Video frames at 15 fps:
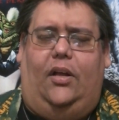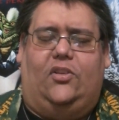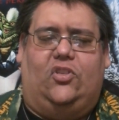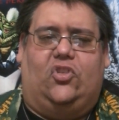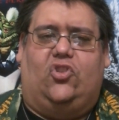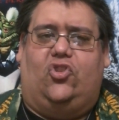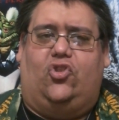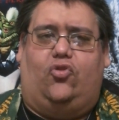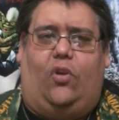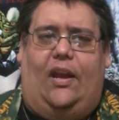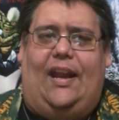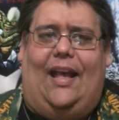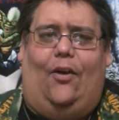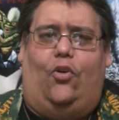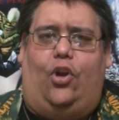Just
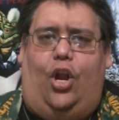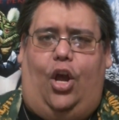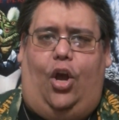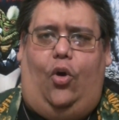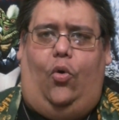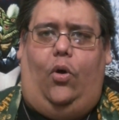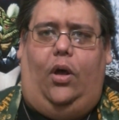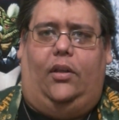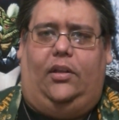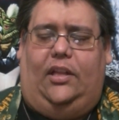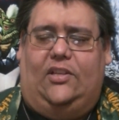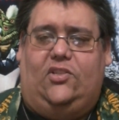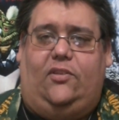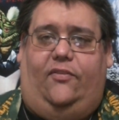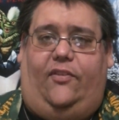straight out no,
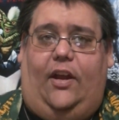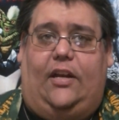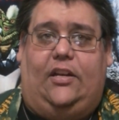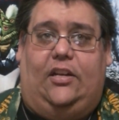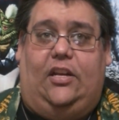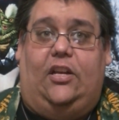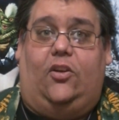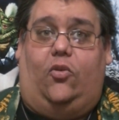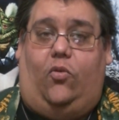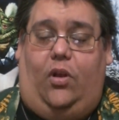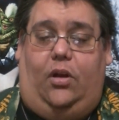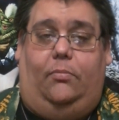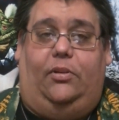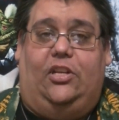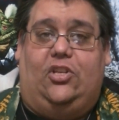unless you find it
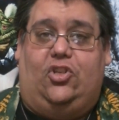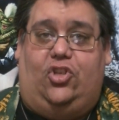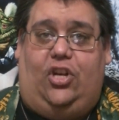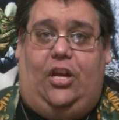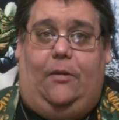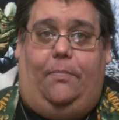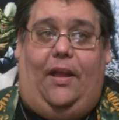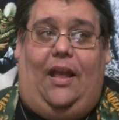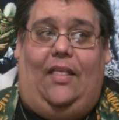incredibly cheap,